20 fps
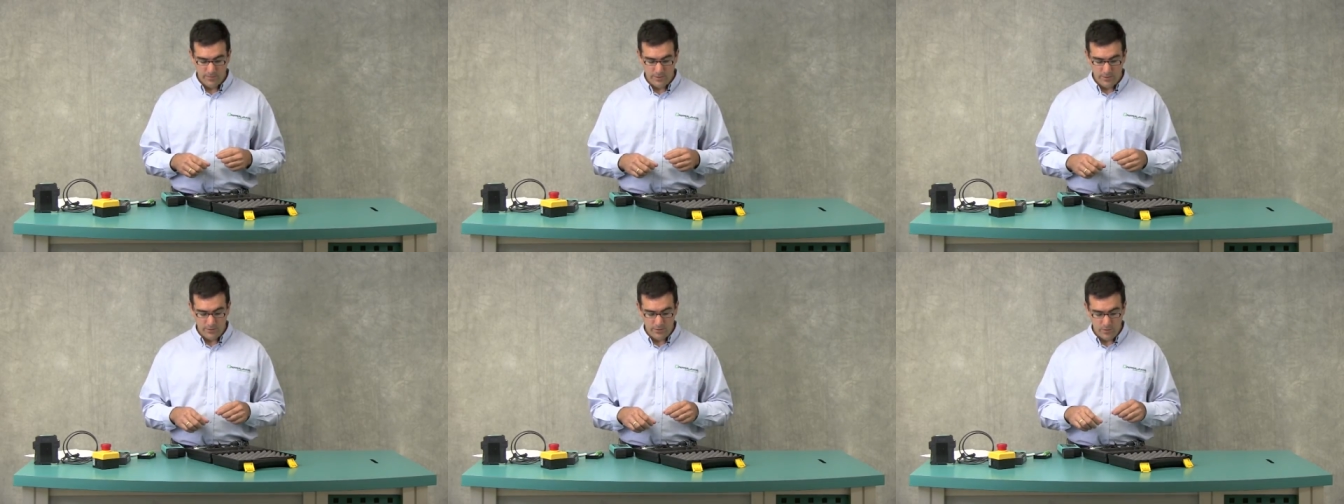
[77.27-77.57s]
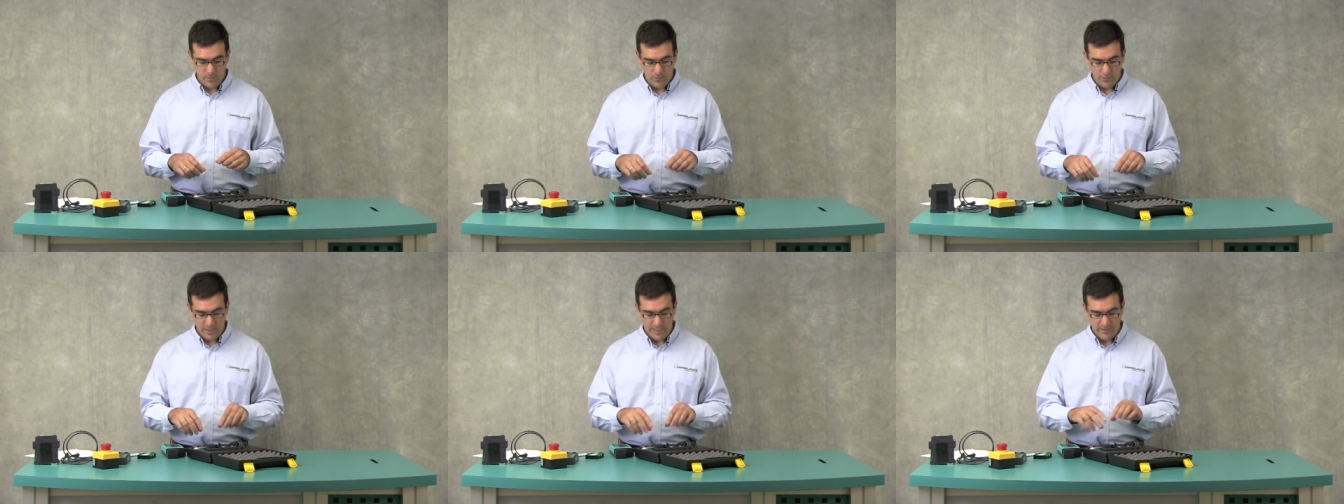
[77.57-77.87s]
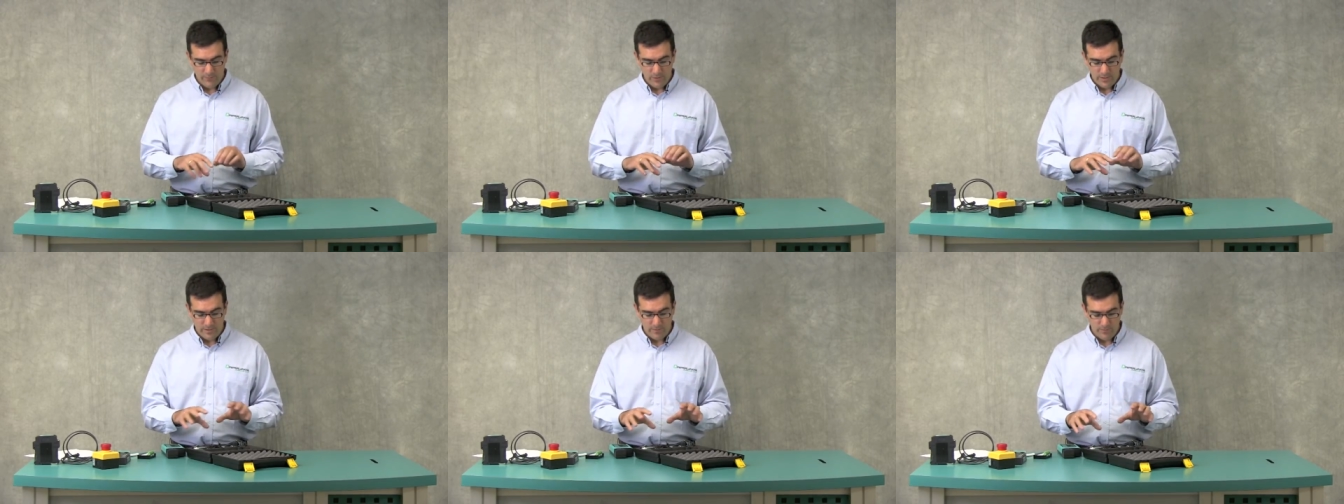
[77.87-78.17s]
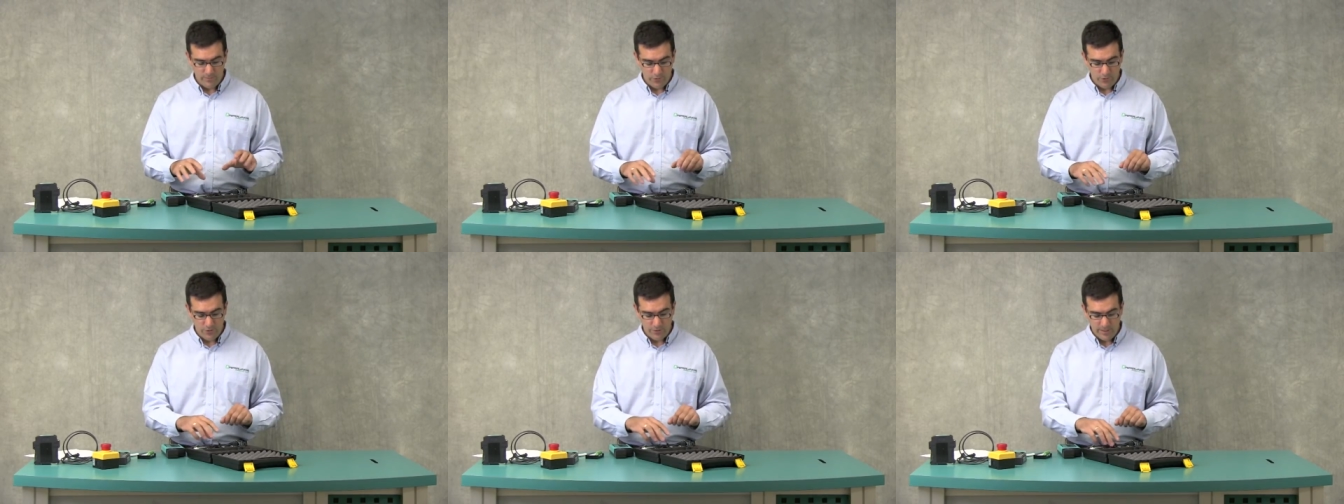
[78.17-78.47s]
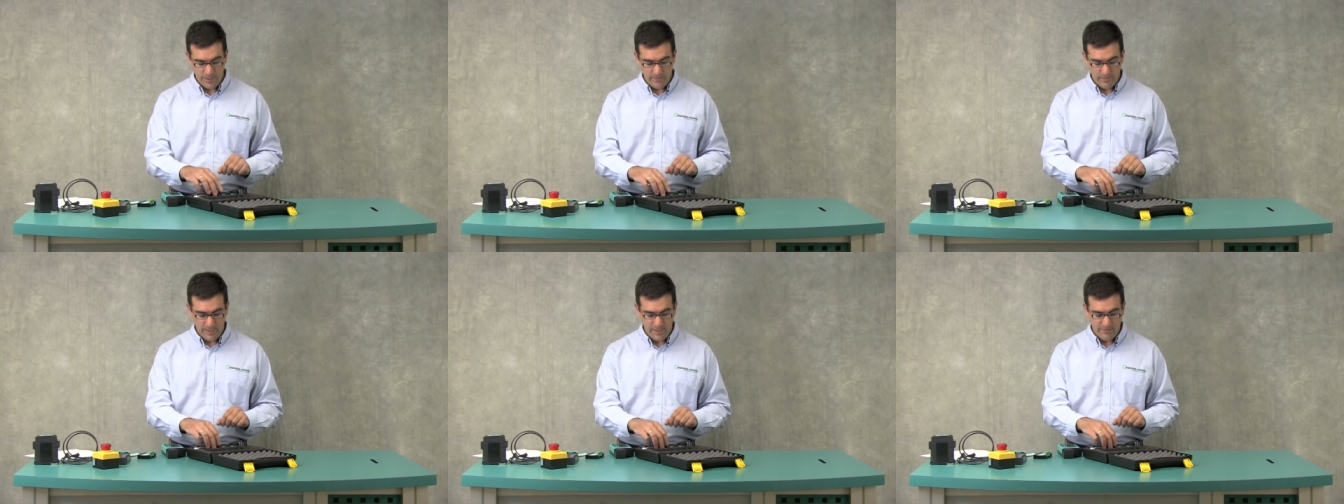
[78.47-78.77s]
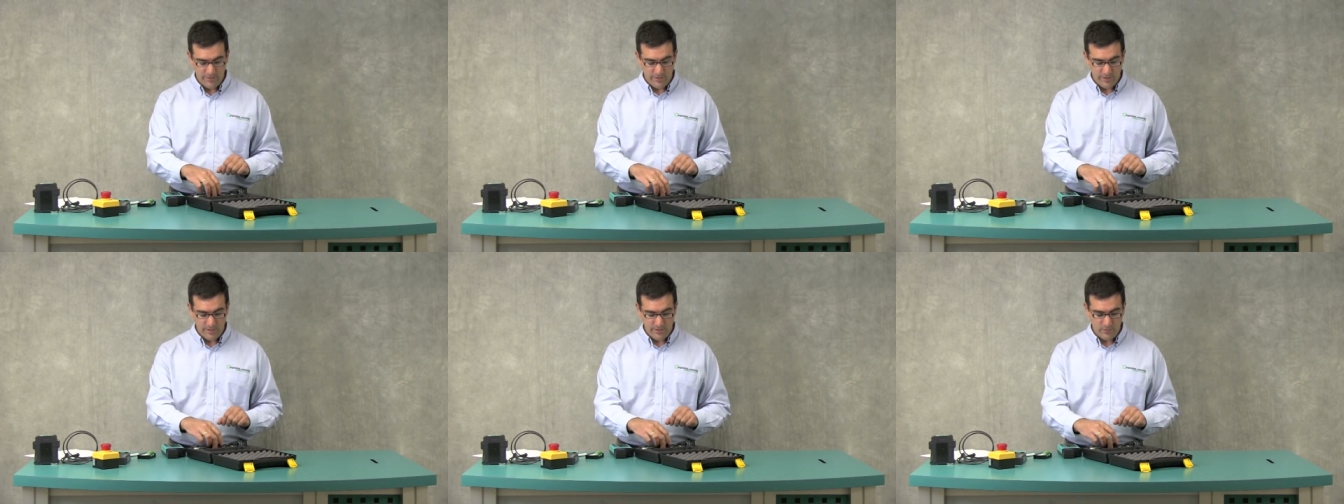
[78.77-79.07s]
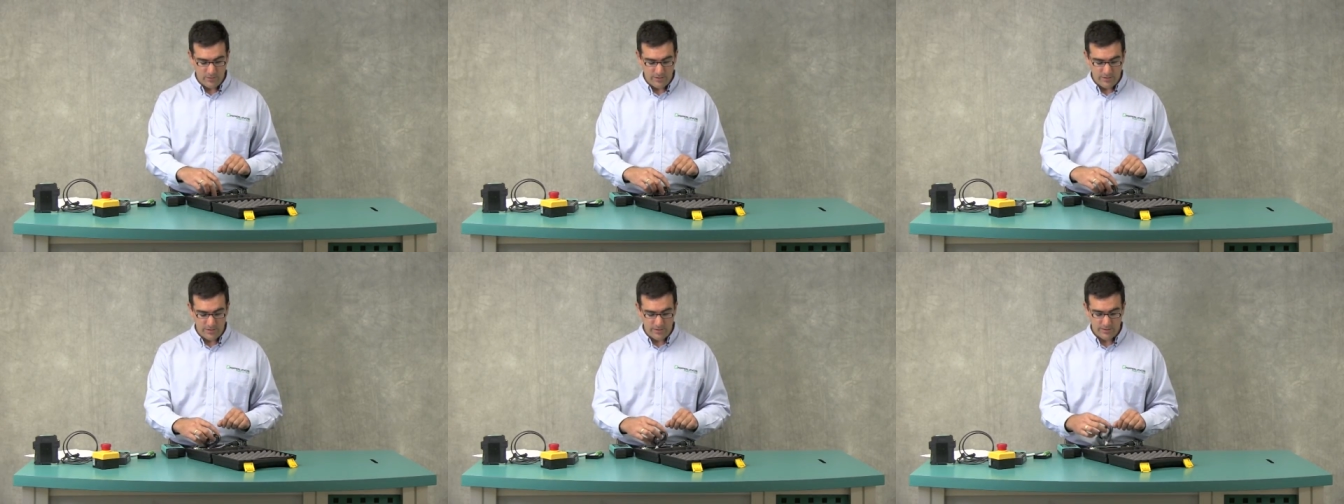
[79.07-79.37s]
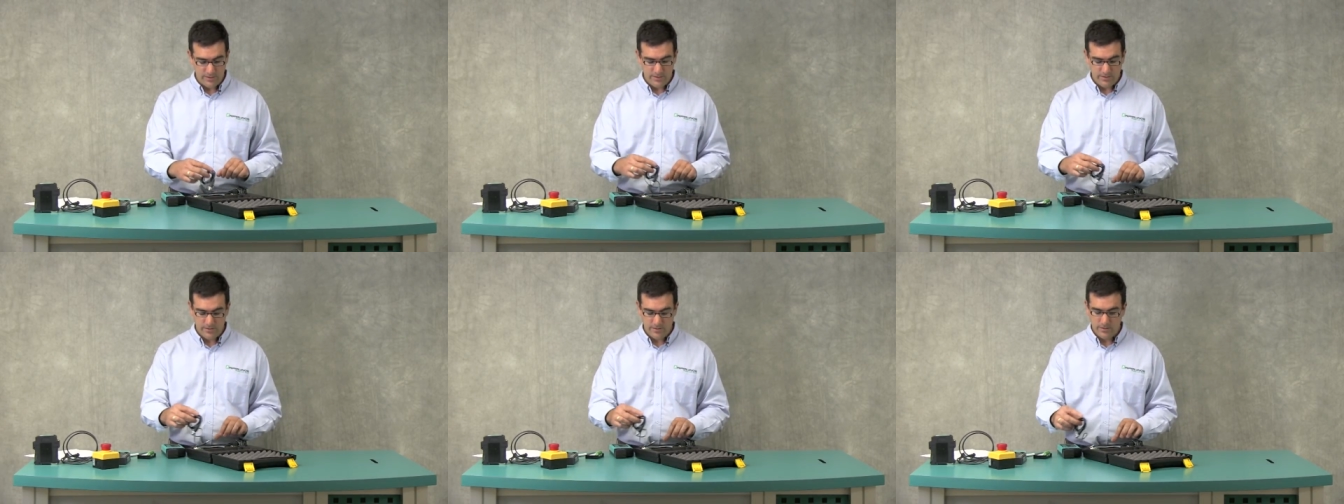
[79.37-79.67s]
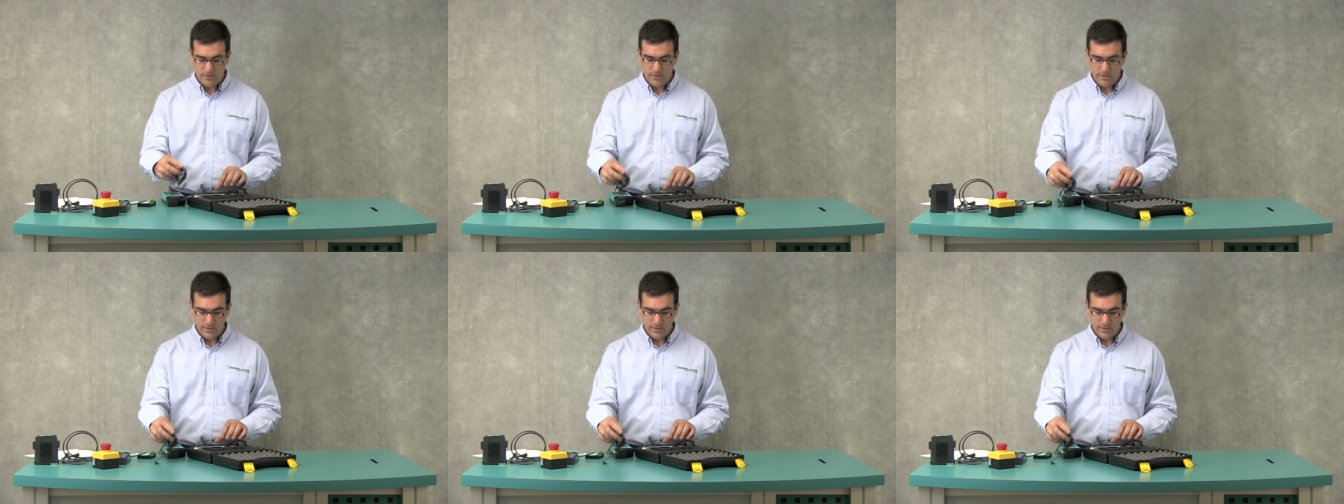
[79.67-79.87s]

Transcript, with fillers: So no problem, we can program everything with this